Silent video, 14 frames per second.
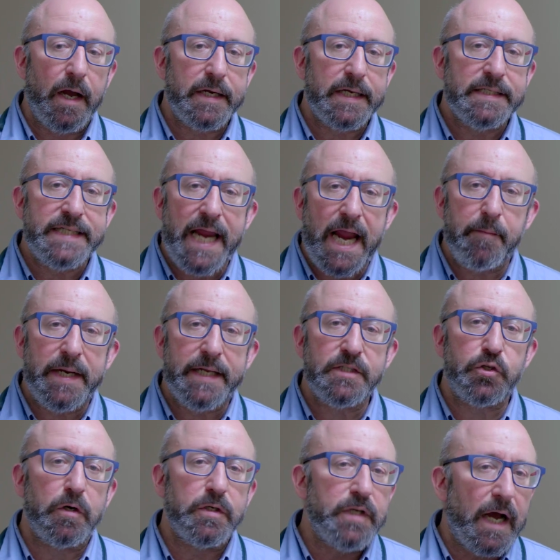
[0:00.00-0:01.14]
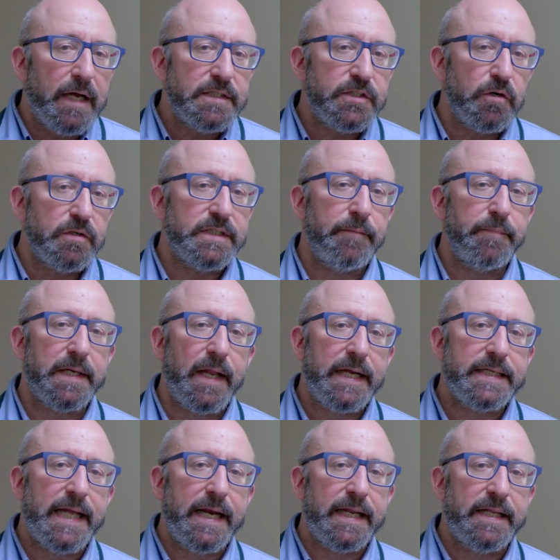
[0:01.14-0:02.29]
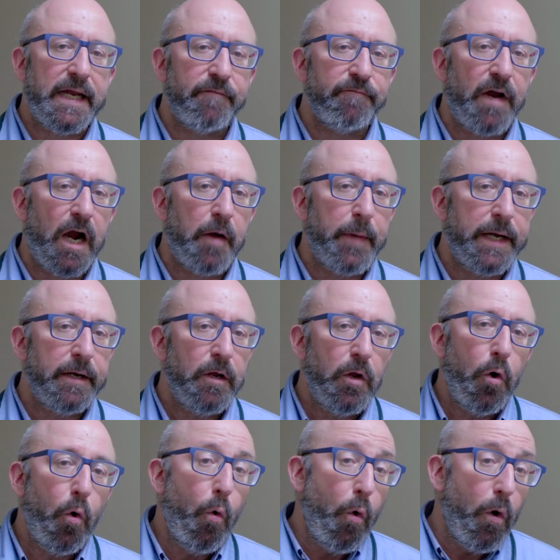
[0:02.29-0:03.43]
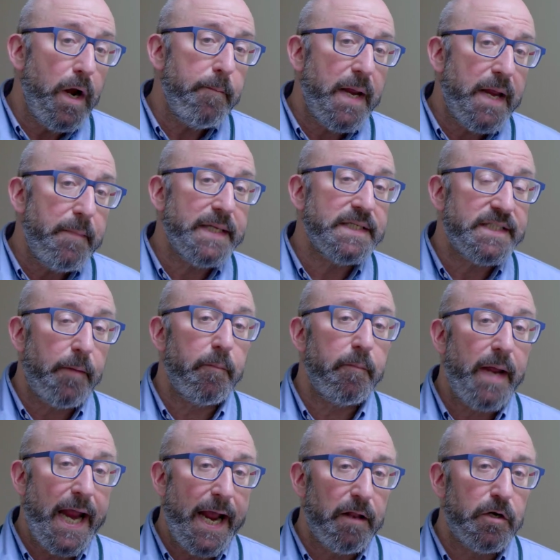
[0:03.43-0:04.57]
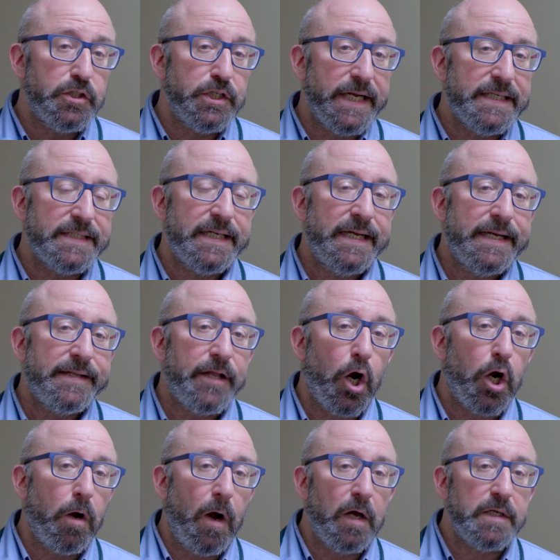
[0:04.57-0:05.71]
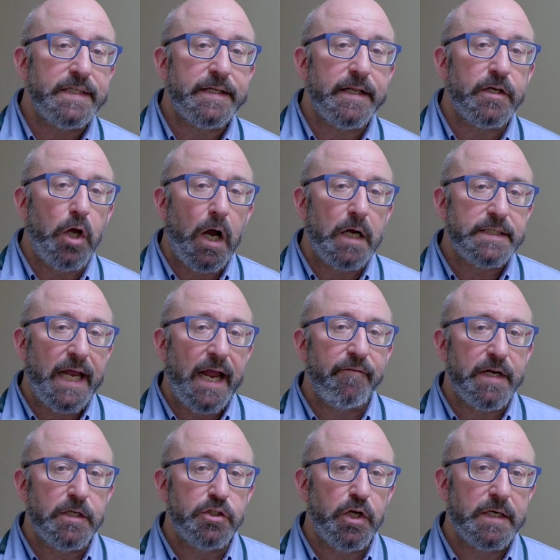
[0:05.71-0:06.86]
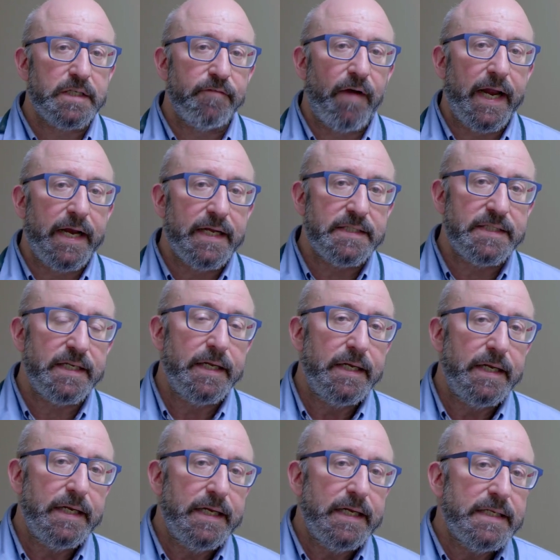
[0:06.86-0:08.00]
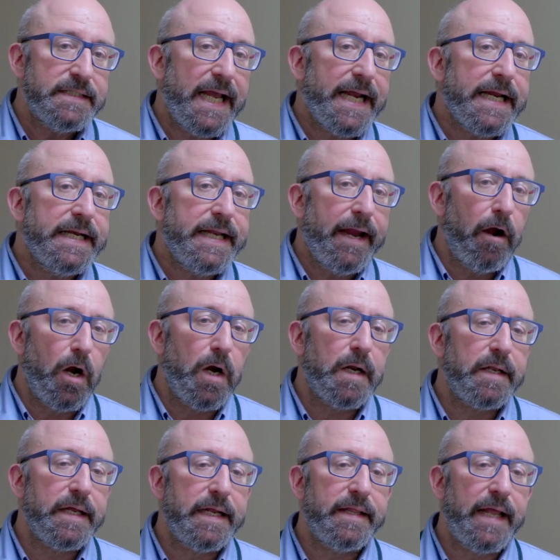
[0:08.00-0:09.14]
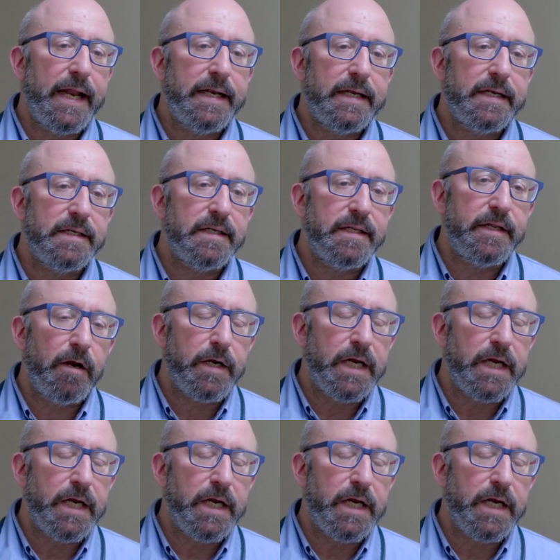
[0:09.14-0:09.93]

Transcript: contaminants or dust or something like that in the environment, or it may be some allergies that are causing the dog to have a conjunctivitis. Secondarily, then there